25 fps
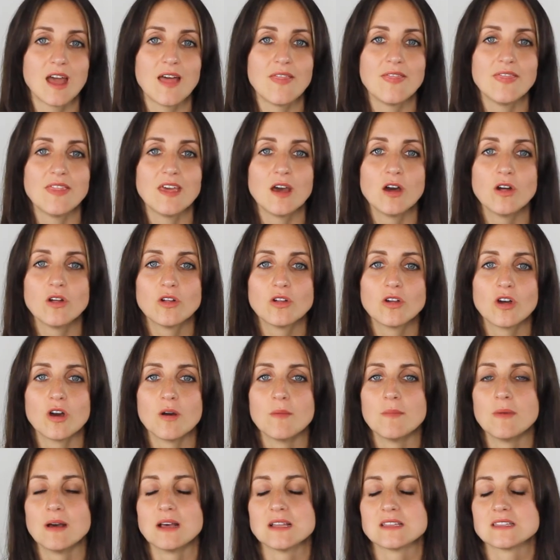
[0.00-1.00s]
and they'll
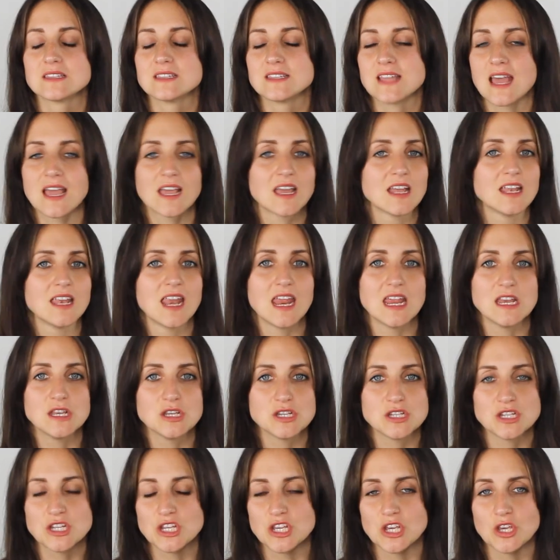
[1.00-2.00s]
come as second
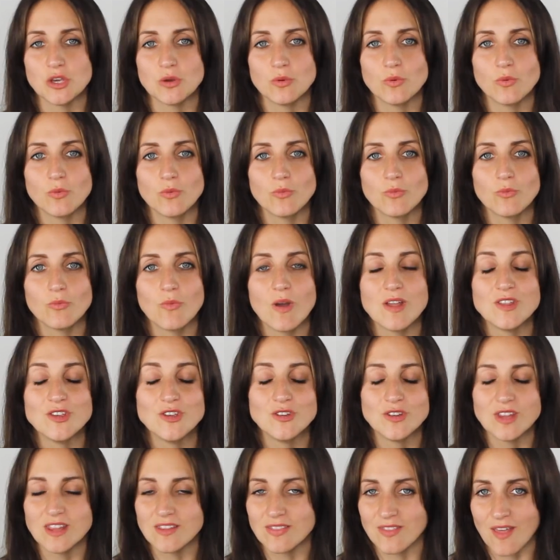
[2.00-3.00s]
nature to you when
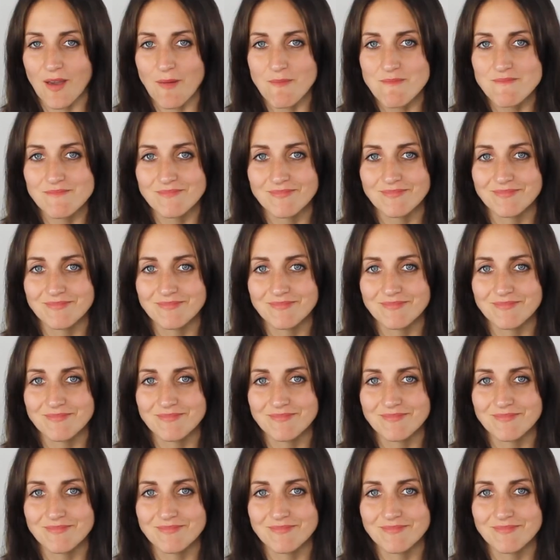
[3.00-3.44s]
you need them.